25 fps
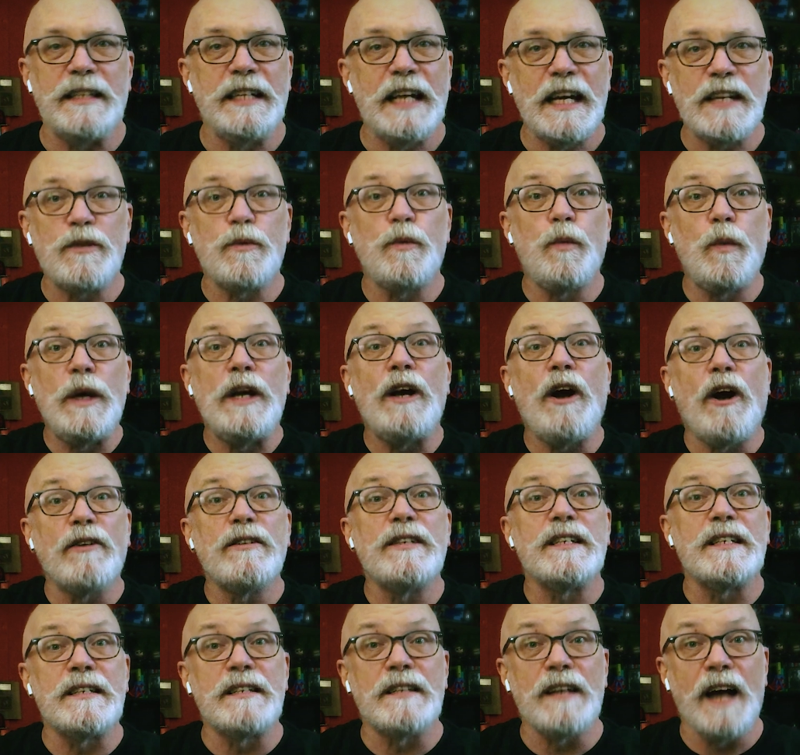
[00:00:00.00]
Yes, we are
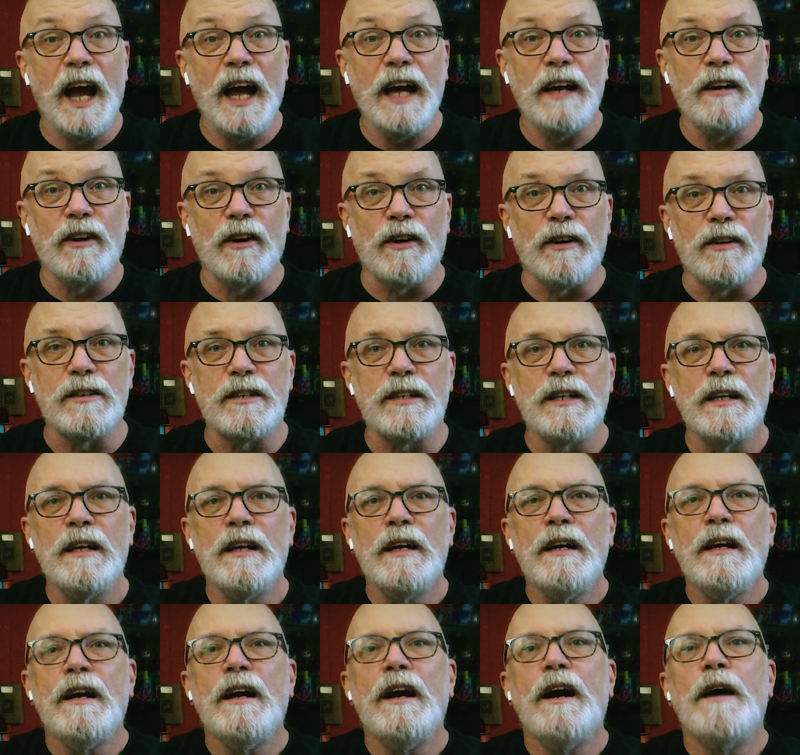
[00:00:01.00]
designers,
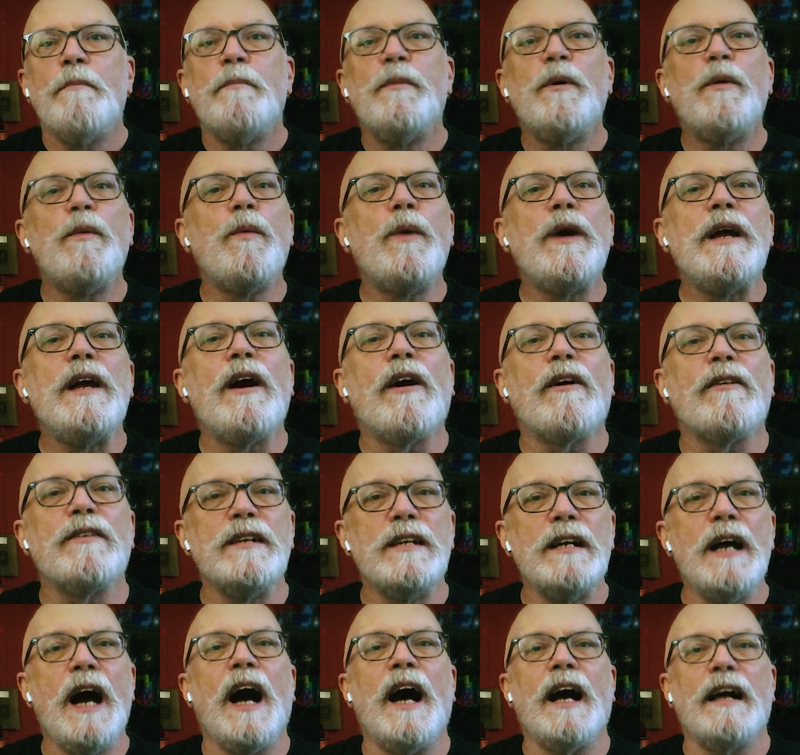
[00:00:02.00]
but we are
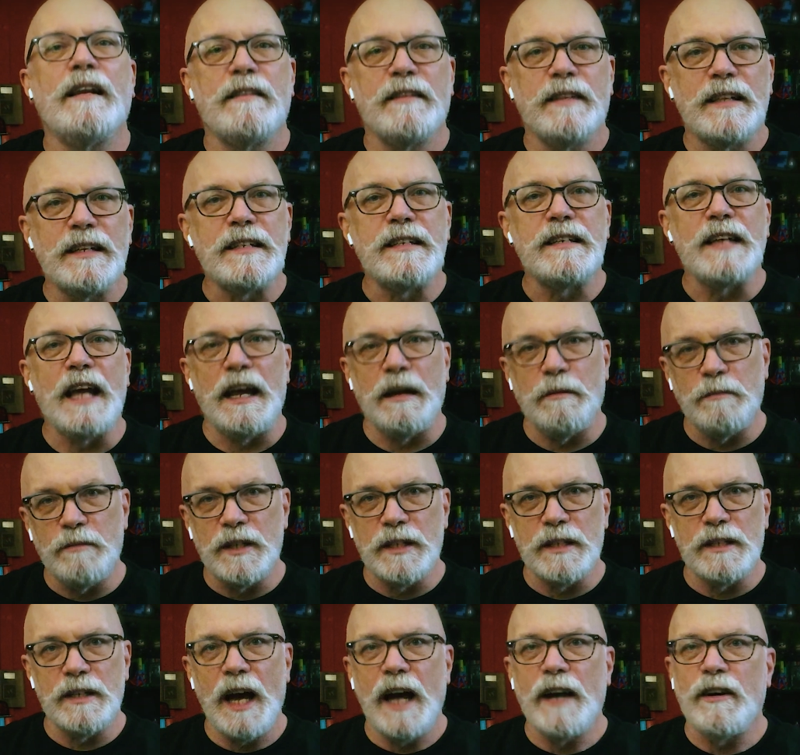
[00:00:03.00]
not the same
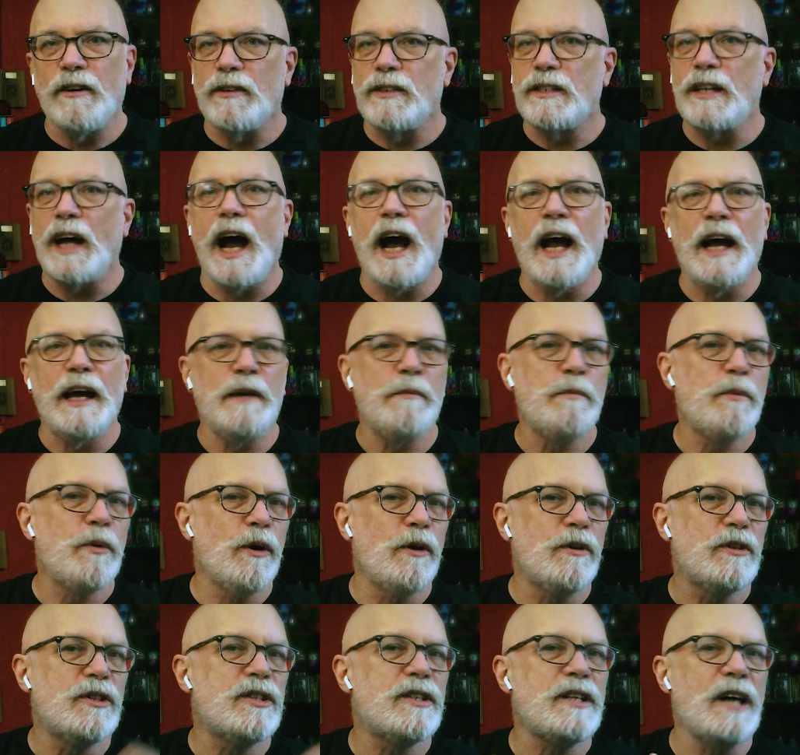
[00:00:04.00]
designers. I
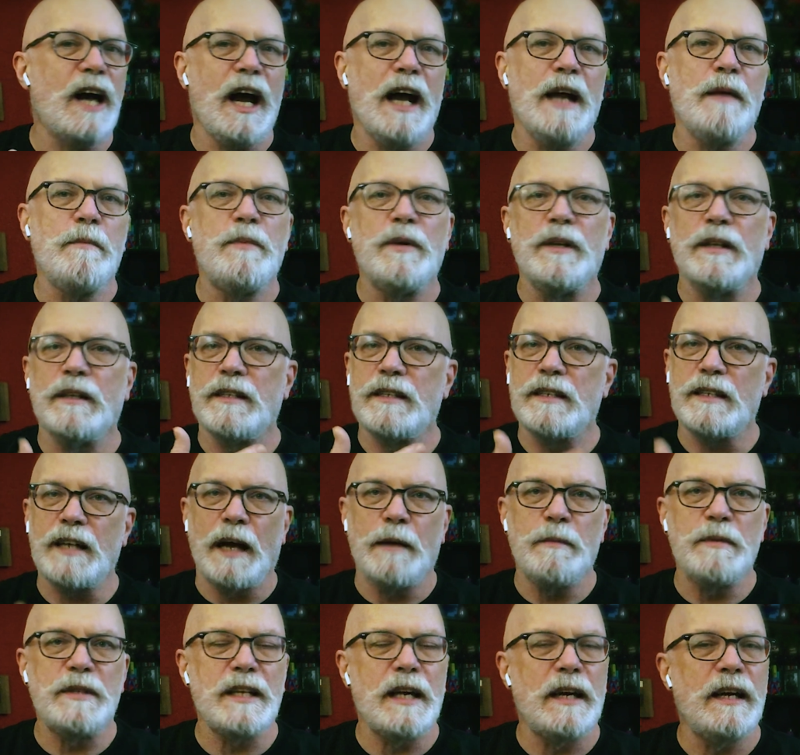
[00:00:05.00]
approach
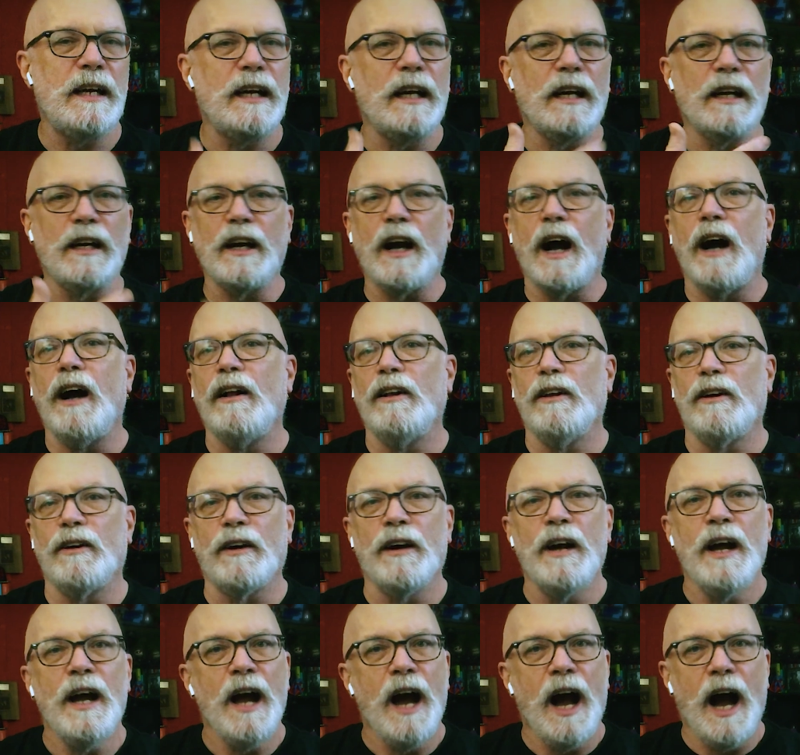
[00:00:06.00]
typesetting and
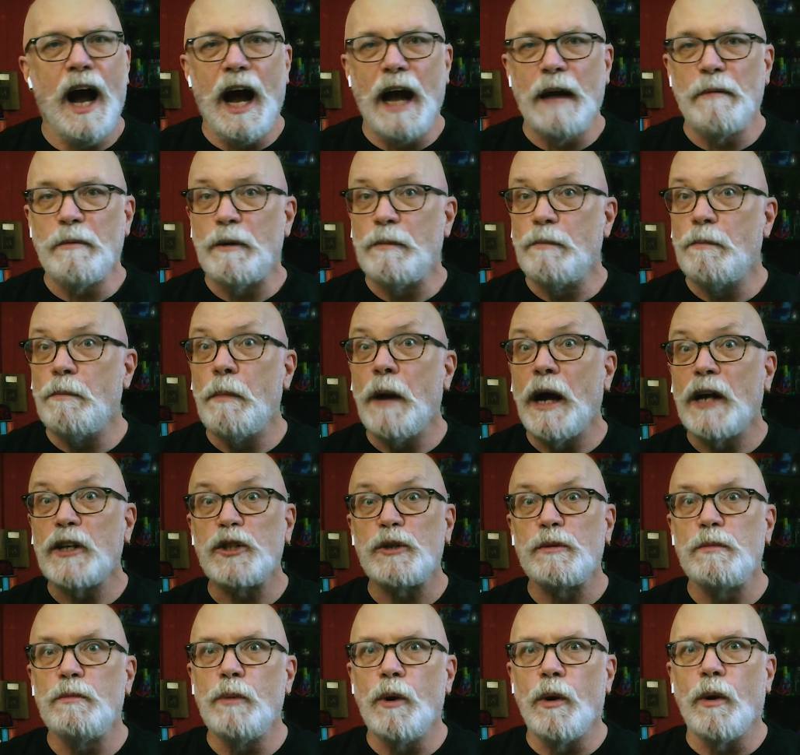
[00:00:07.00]
color. I'm a
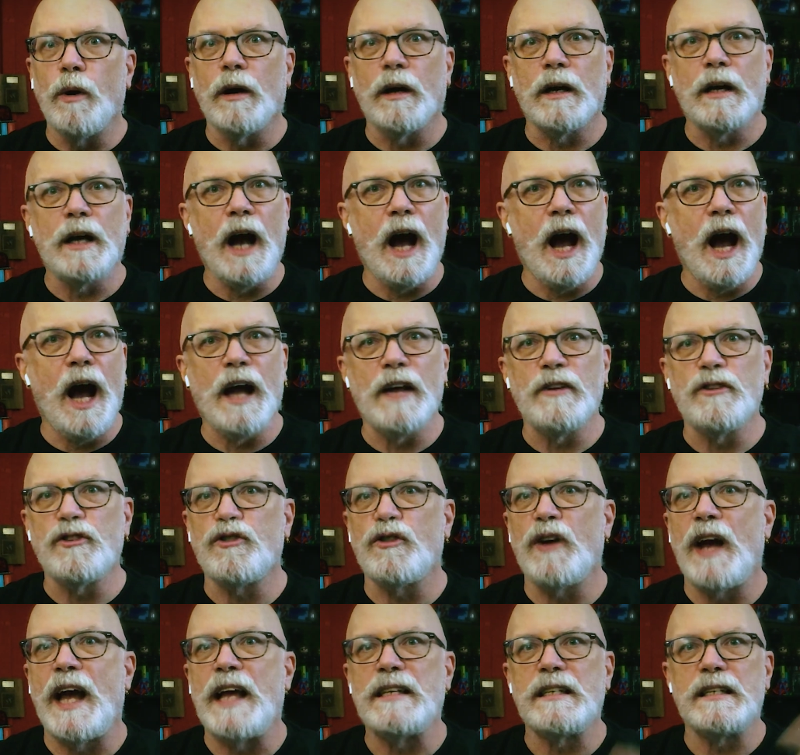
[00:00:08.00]
much more
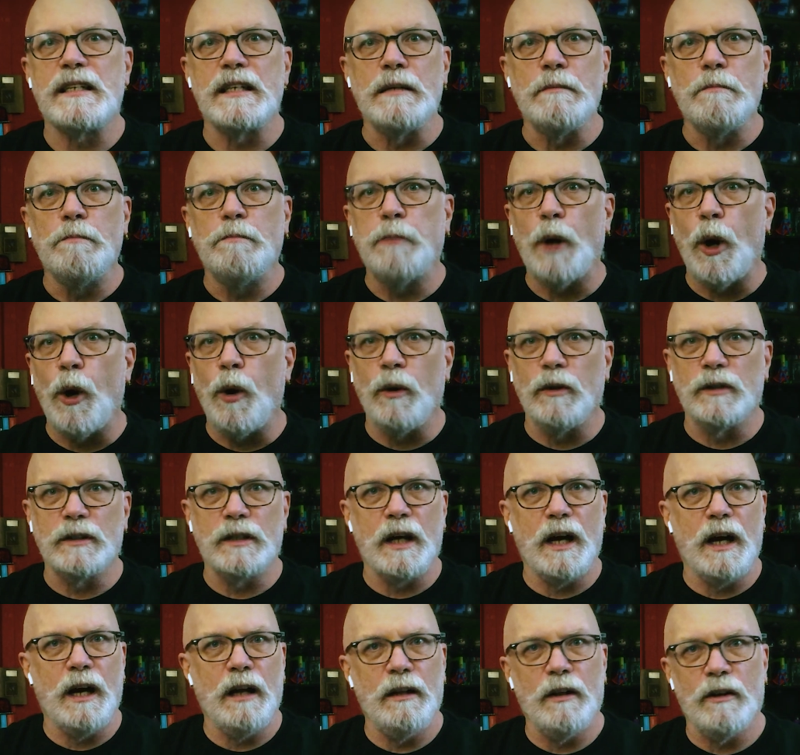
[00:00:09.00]
contrasty, bold
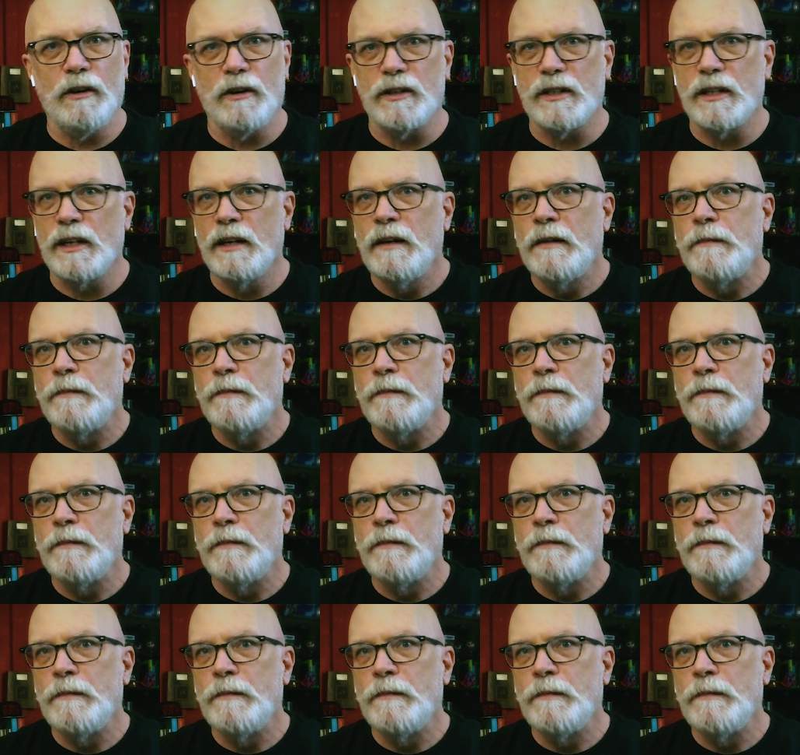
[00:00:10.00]
colors,